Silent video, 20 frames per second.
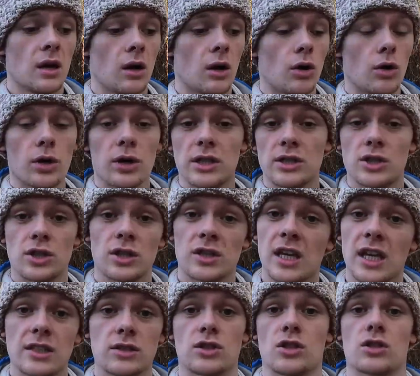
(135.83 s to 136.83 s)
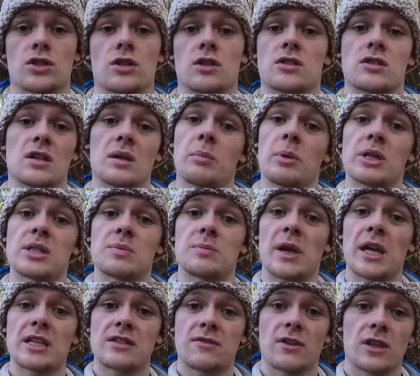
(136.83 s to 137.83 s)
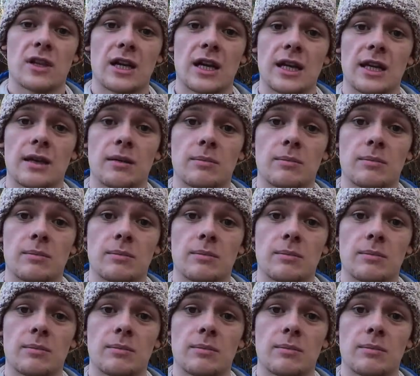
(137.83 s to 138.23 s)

or is your tent just your sleeping space for the night?